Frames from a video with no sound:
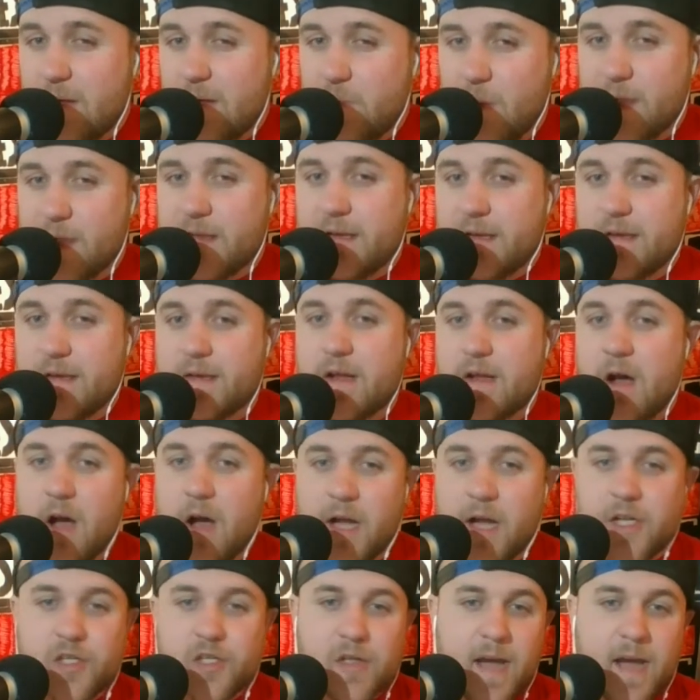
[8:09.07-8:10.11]
once his
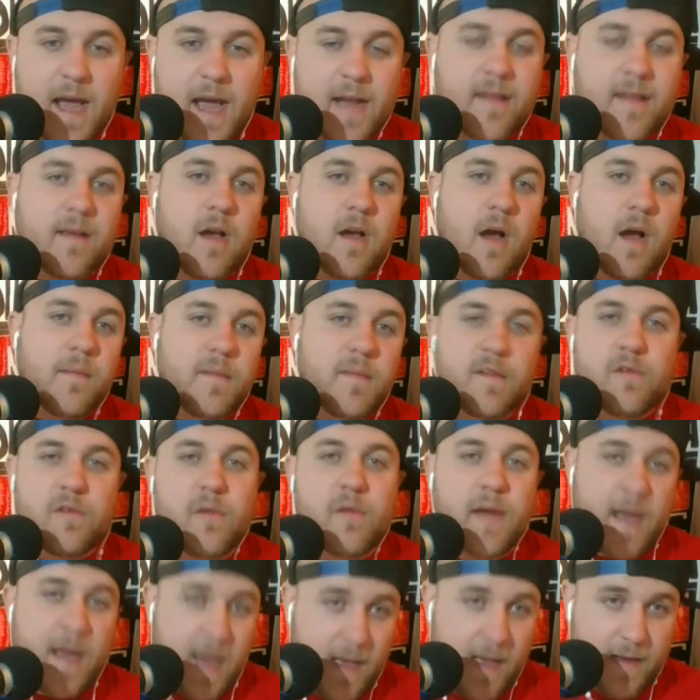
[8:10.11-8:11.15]
contract comes
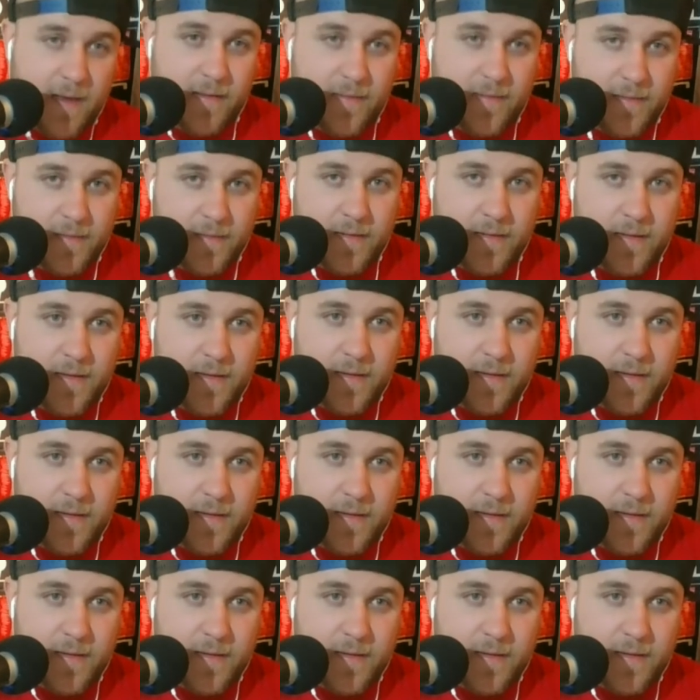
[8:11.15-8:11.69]
to an end